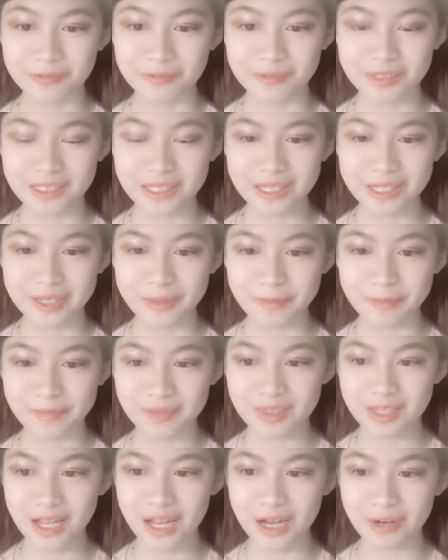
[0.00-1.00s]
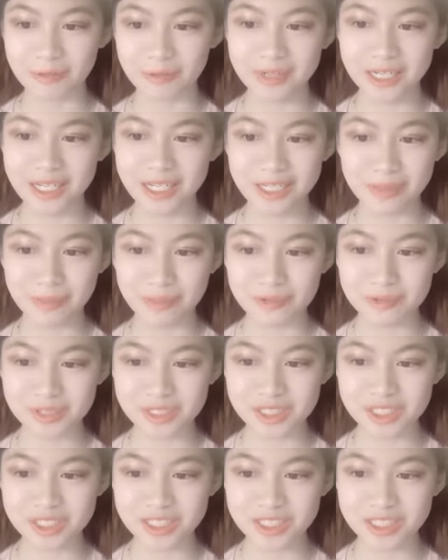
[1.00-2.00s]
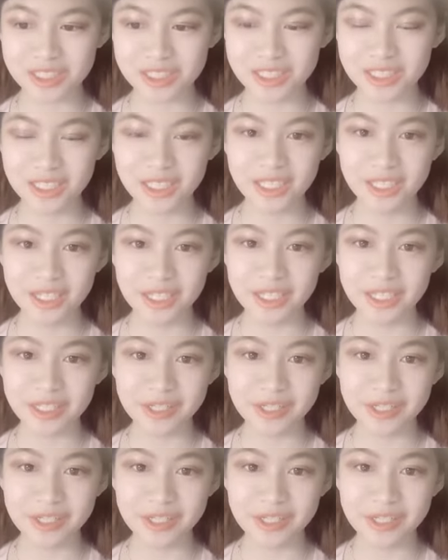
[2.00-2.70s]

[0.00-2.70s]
they are really important in